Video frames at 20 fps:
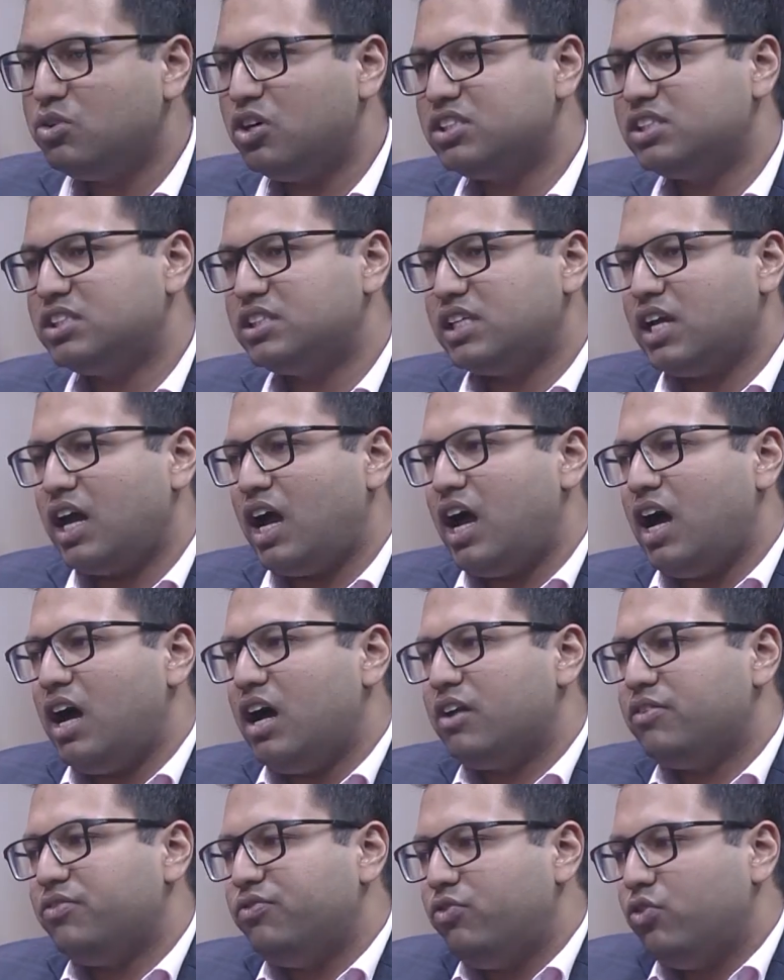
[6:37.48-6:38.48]
watches
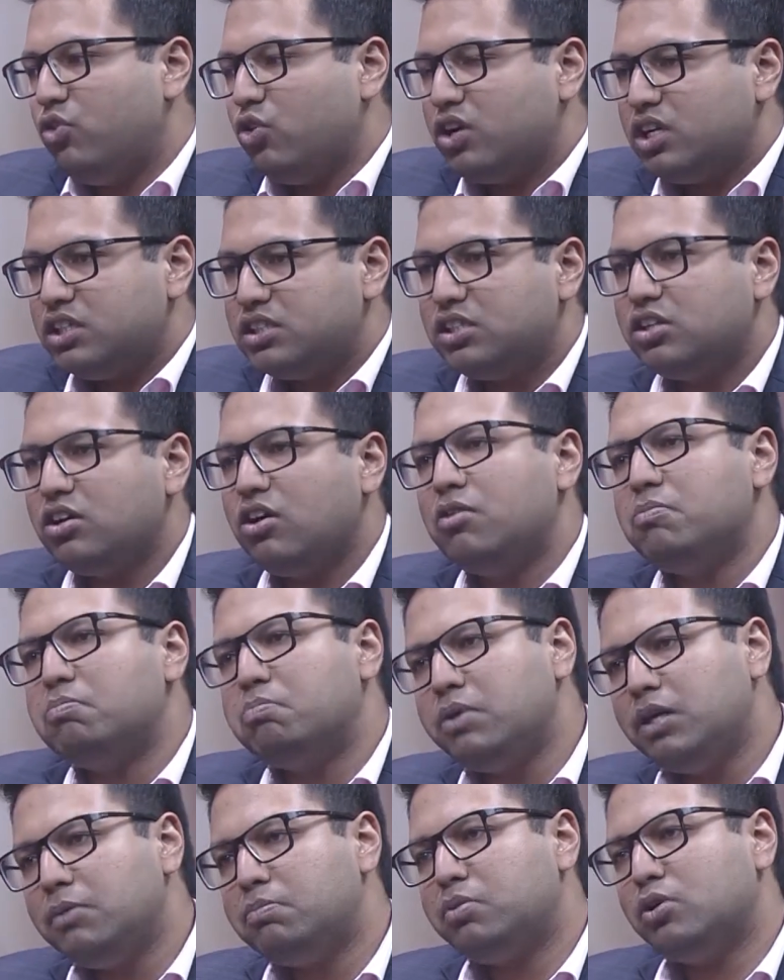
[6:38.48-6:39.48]
are focusing on
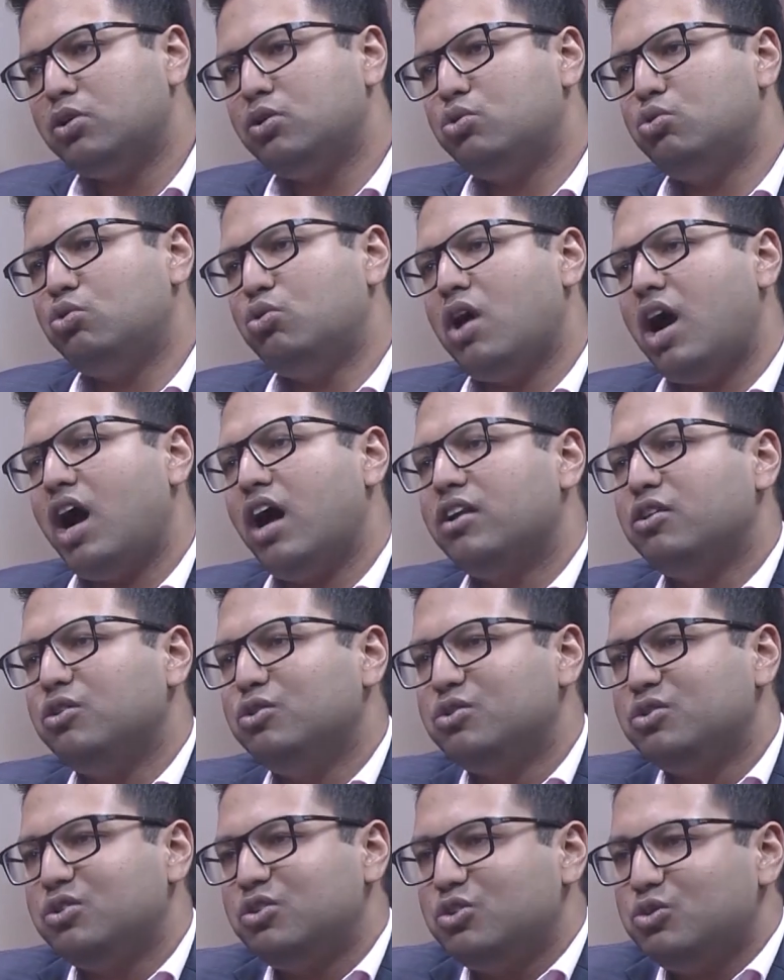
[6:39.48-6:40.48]
people who
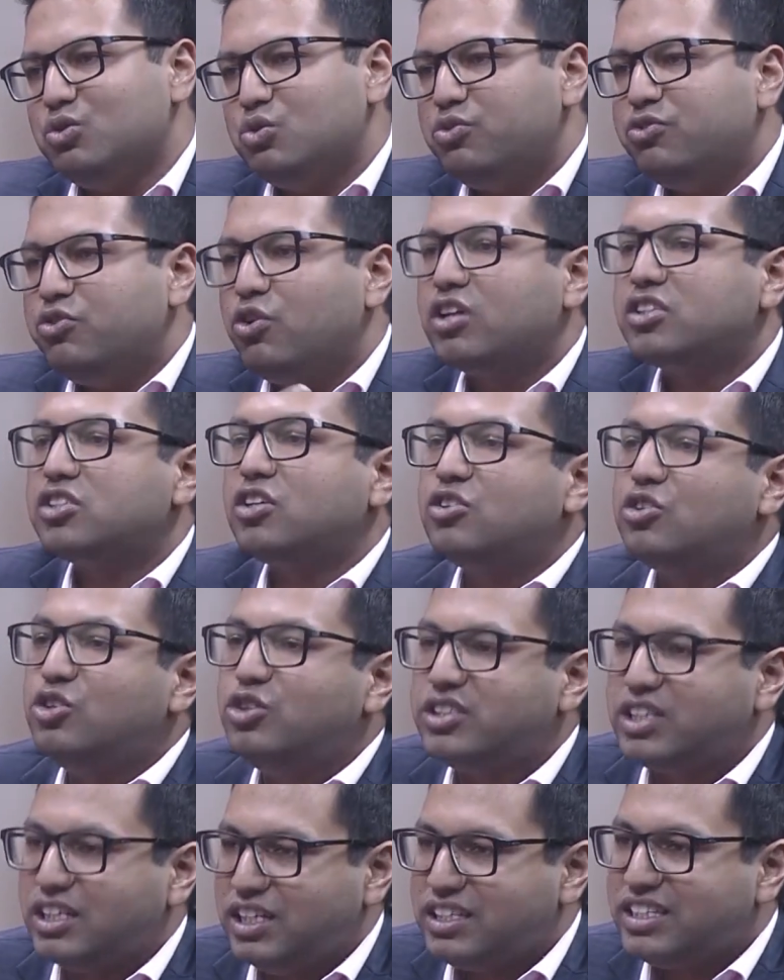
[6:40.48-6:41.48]
focus on
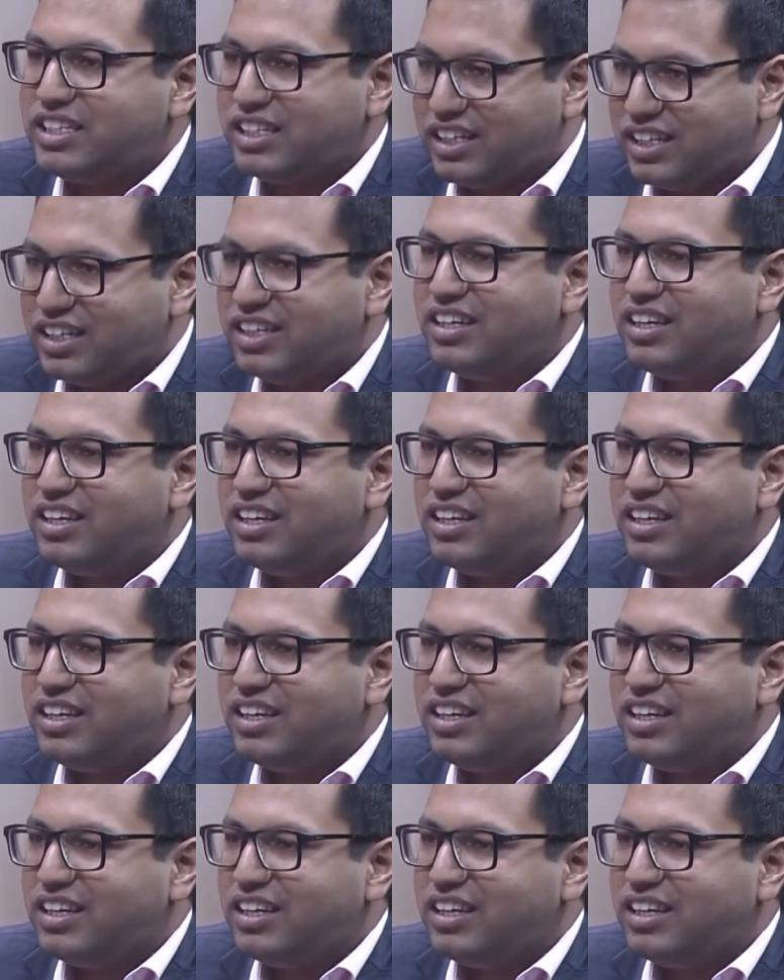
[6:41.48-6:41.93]
utility.